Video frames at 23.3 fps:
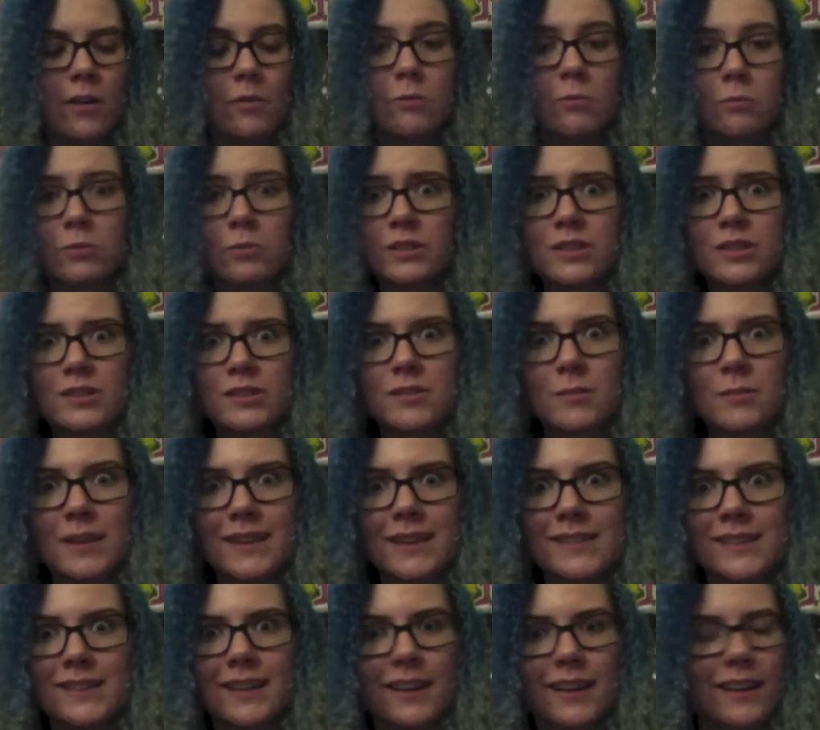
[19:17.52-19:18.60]
which is
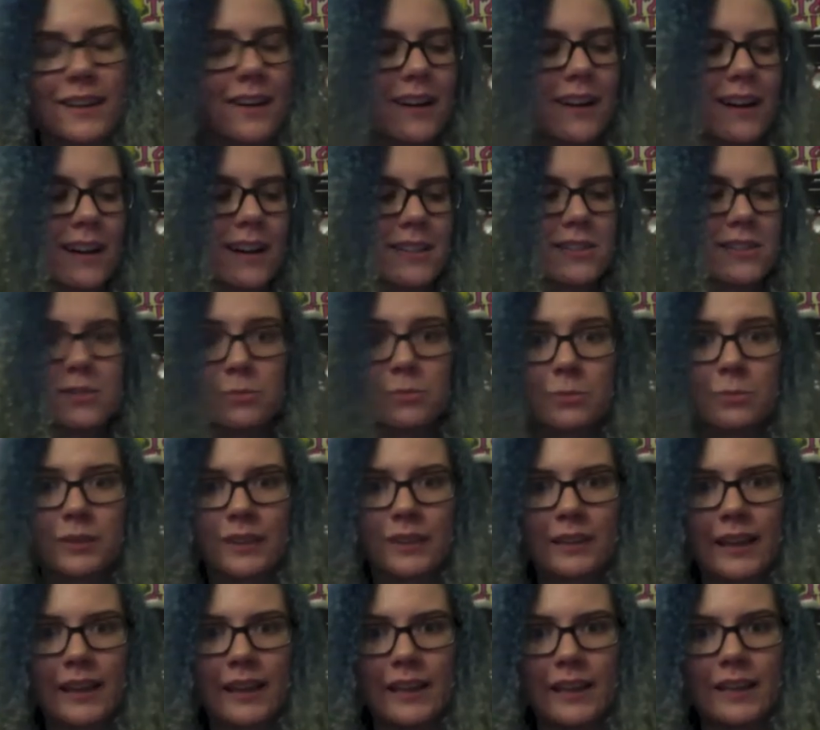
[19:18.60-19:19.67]
amazing, and I just
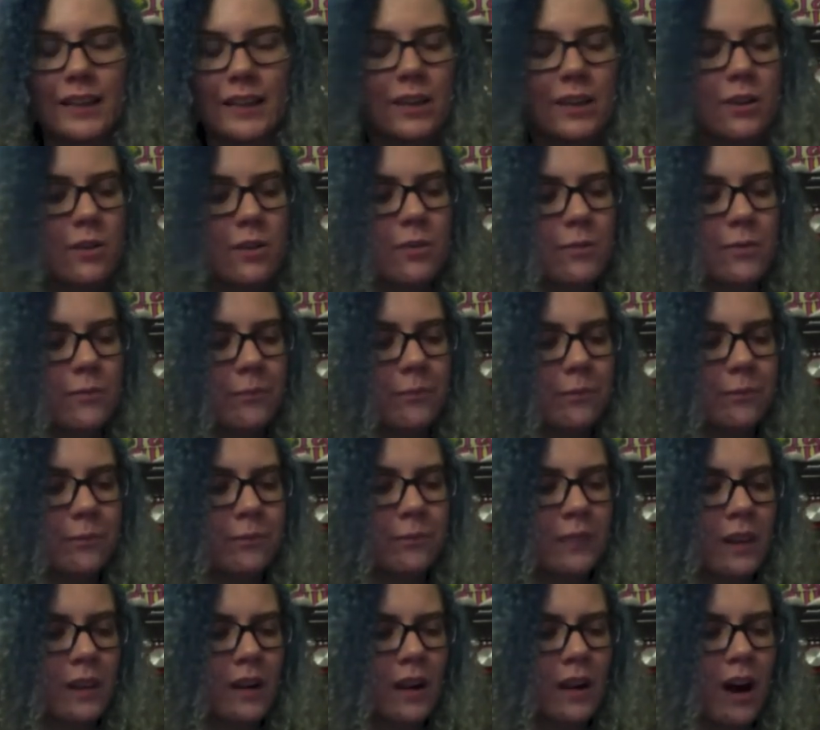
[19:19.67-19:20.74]
really like you.
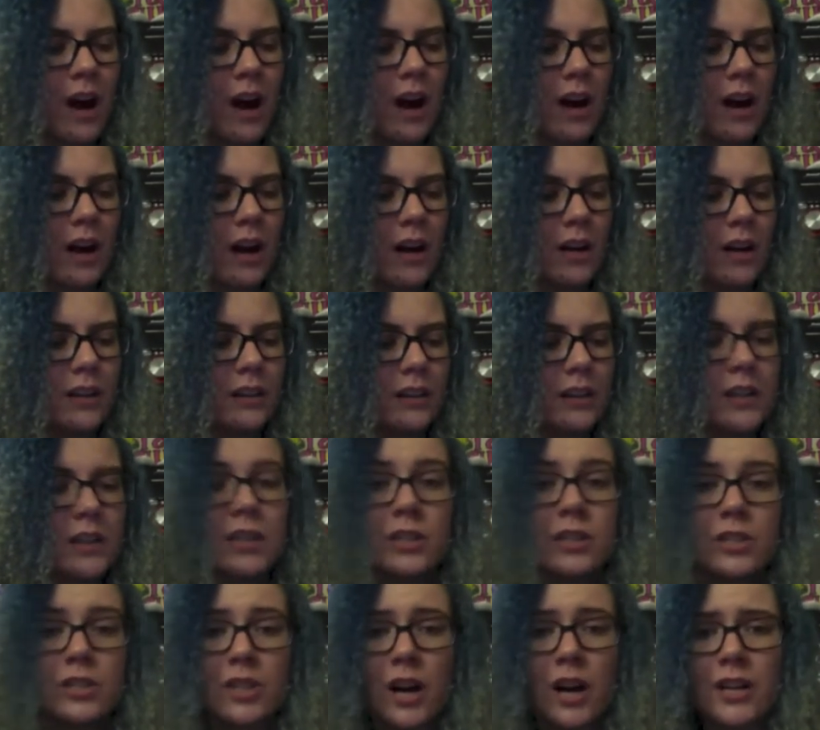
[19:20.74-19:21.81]

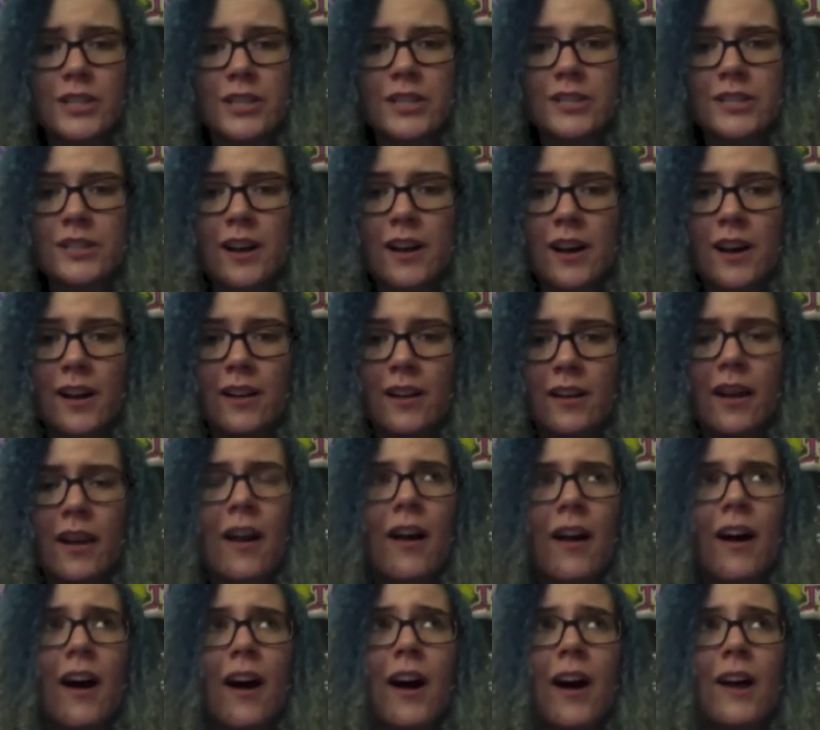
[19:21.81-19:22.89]
Chachi-san,
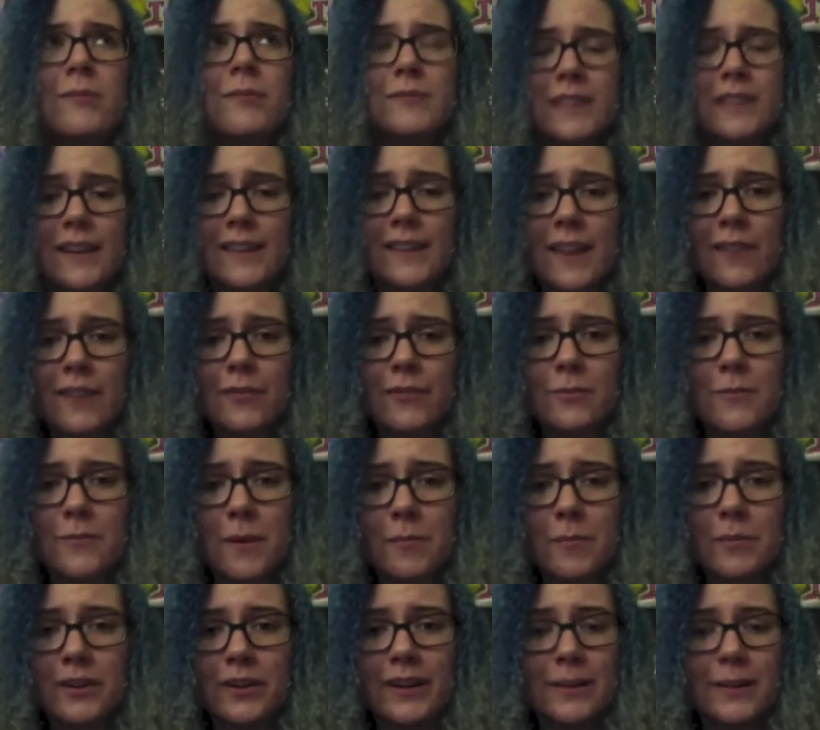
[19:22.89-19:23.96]
I'm saying that from
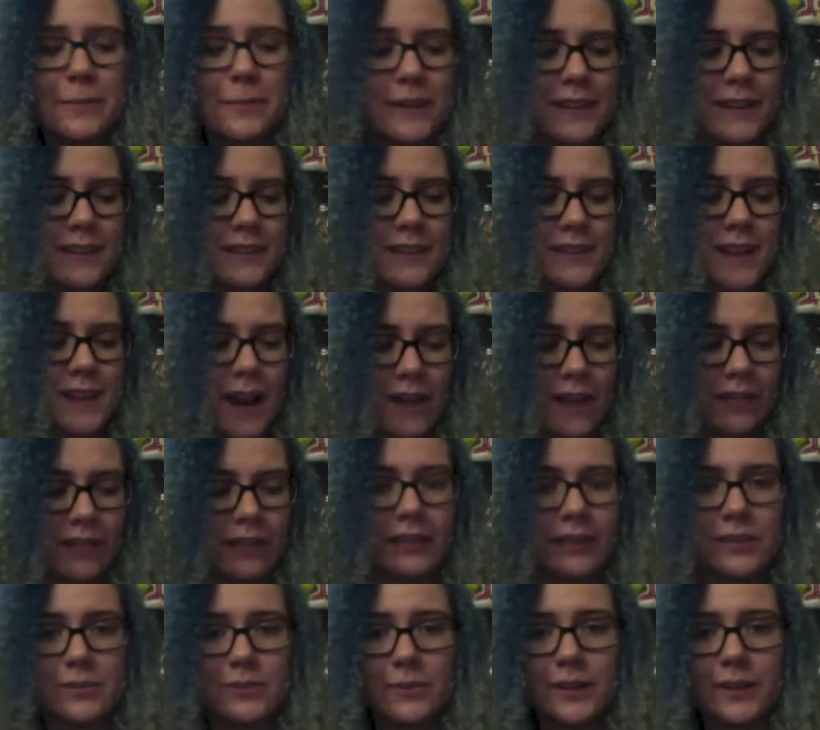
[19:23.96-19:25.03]
memory because I have a
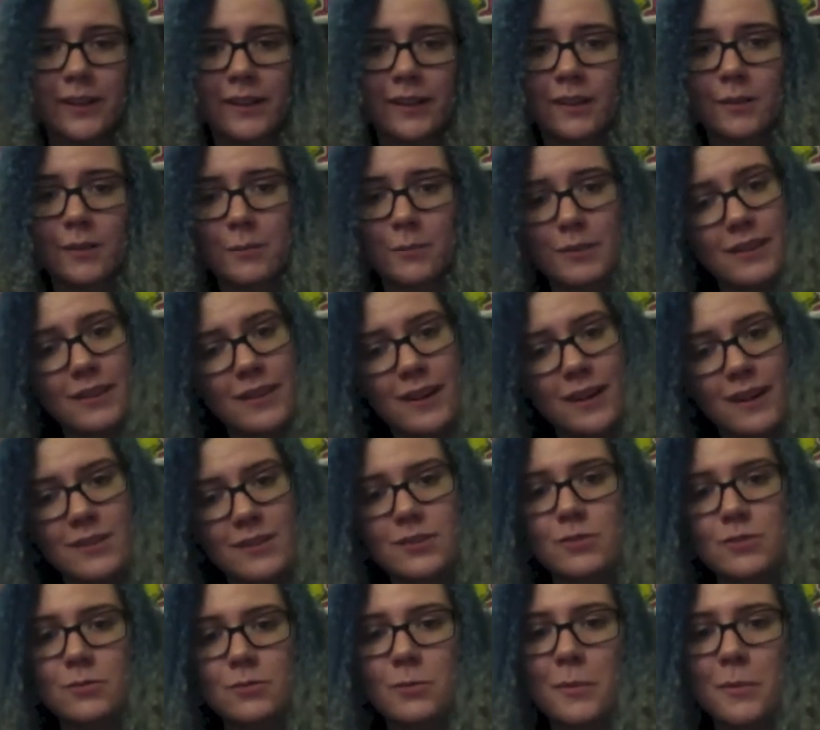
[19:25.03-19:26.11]
list right here, but then I
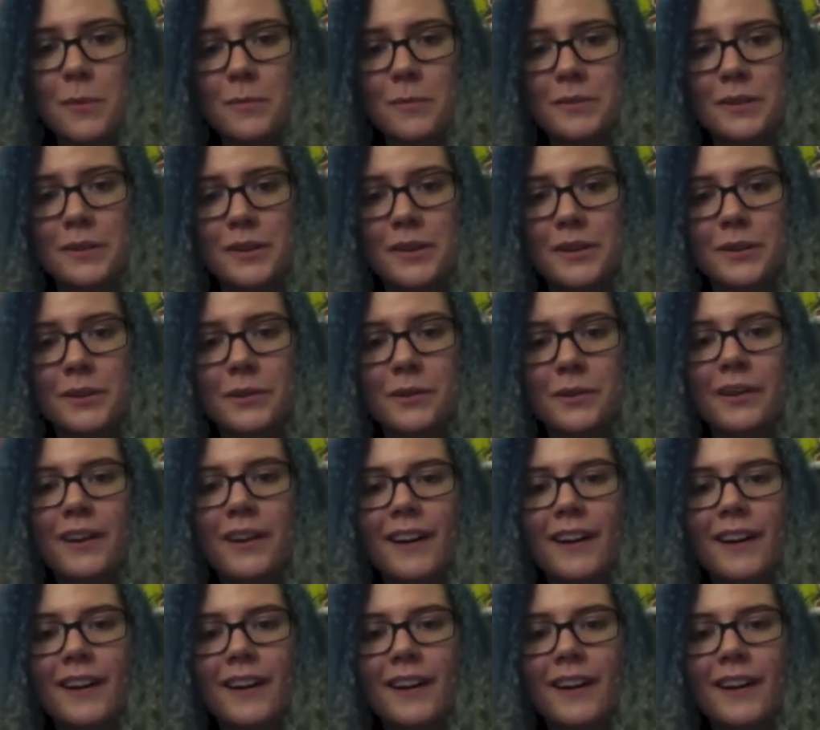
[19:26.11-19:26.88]
just remembered you.